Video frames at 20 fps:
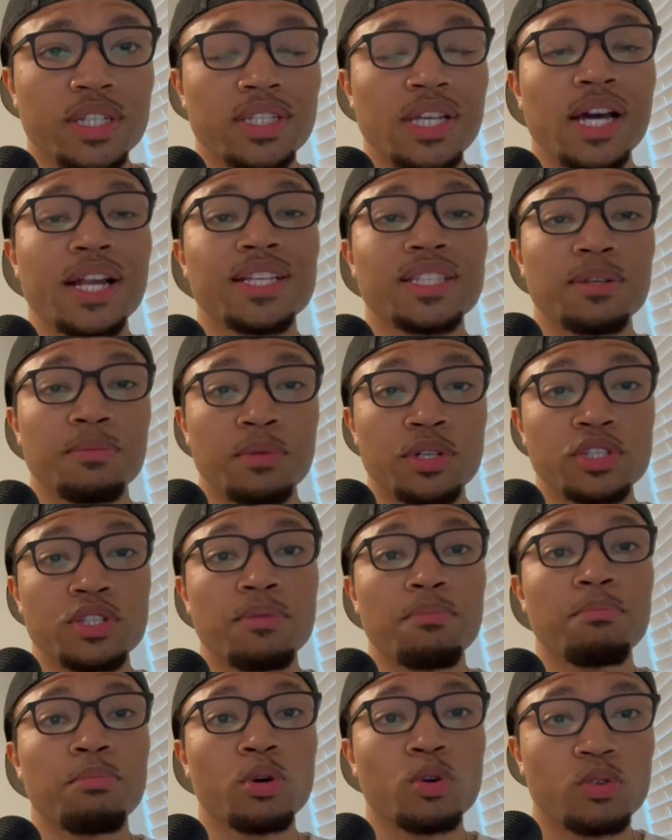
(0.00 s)
That's a bunch
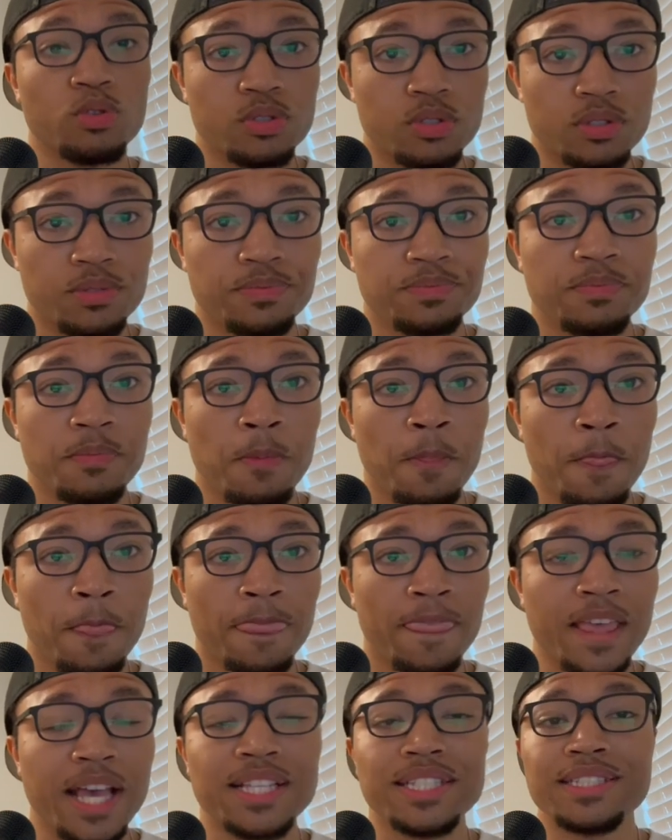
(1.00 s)
of bull.
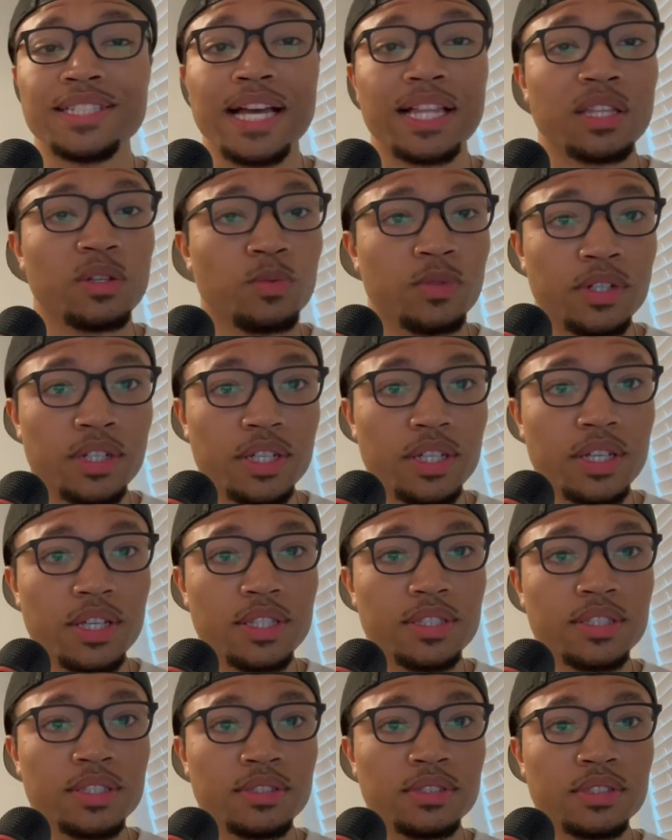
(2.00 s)
That's exactly what it
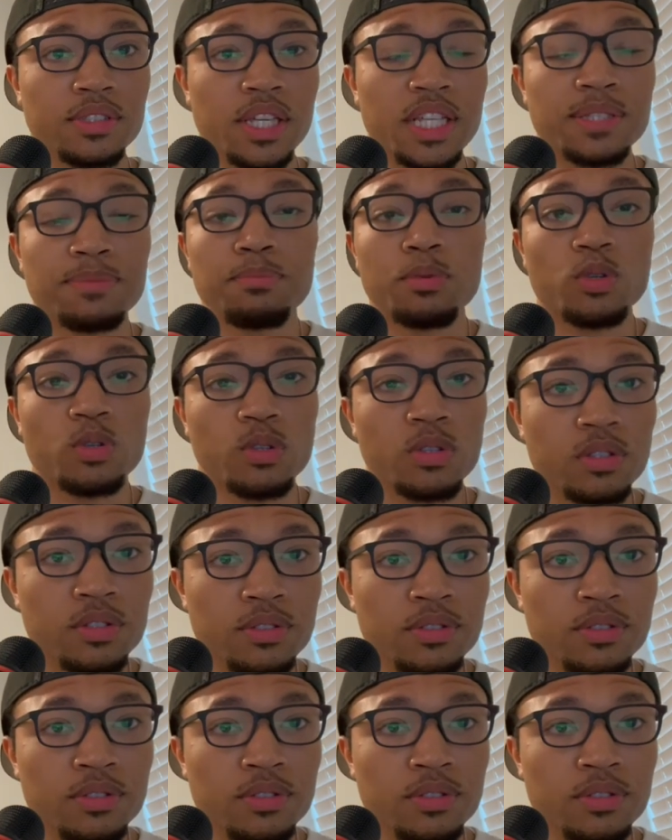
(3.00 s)
is. It's bull.